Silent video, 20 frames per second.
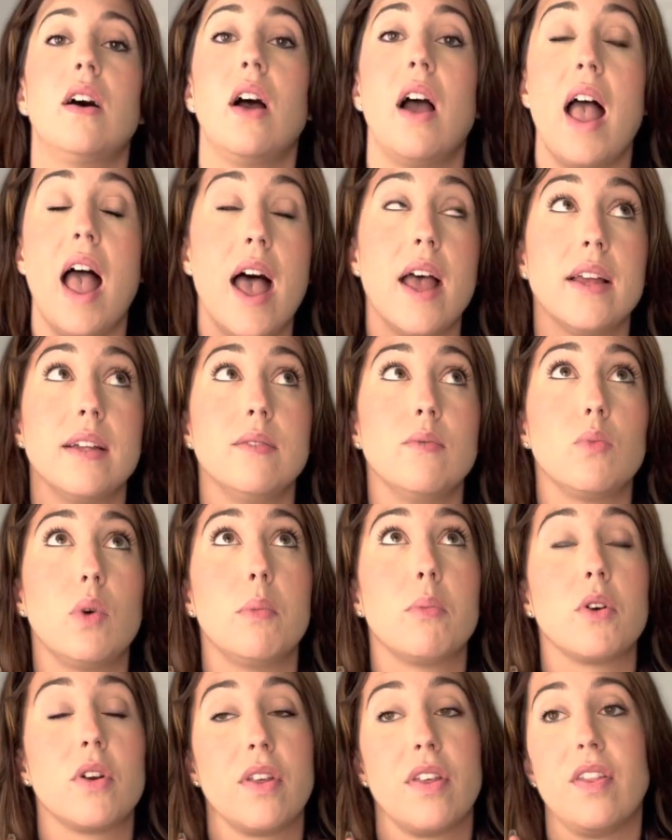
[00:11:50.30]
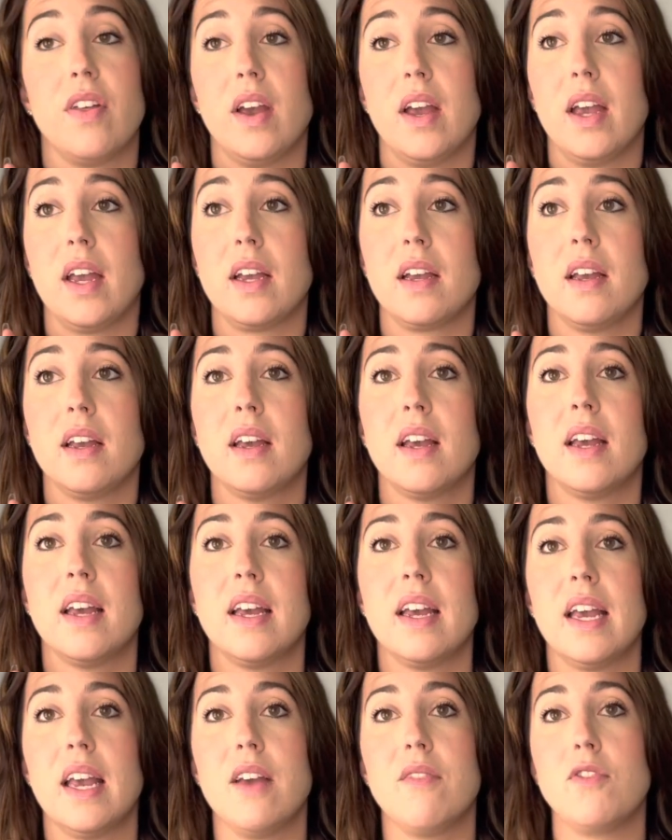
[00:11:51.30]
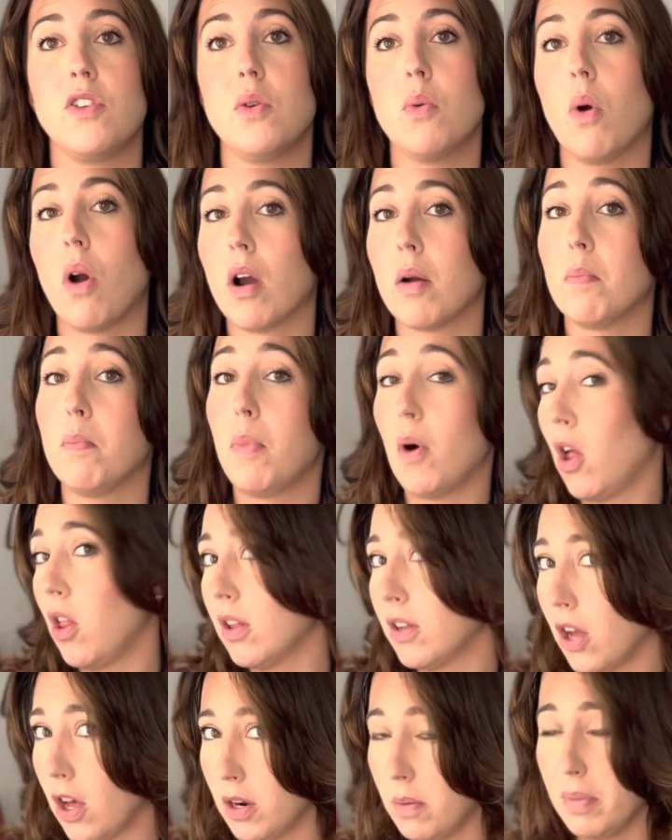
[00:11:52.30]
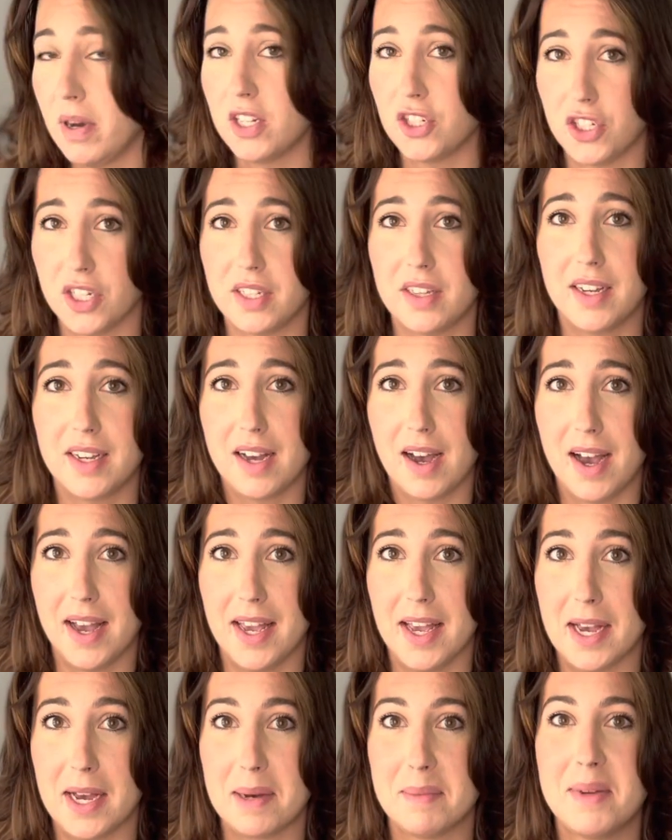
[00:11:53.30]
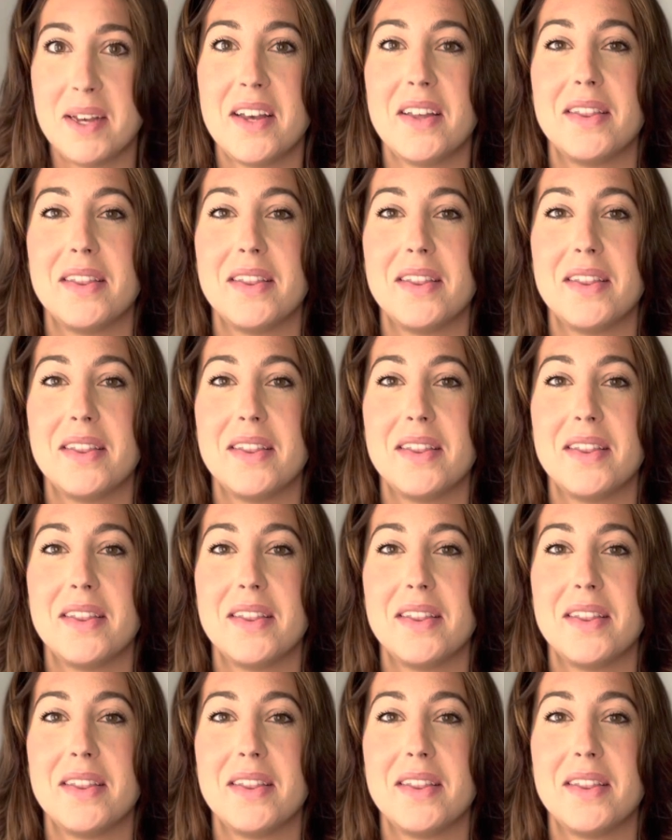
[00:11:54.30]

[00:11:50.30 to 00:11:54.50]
And one more thing, if you are balling on a budget like I am,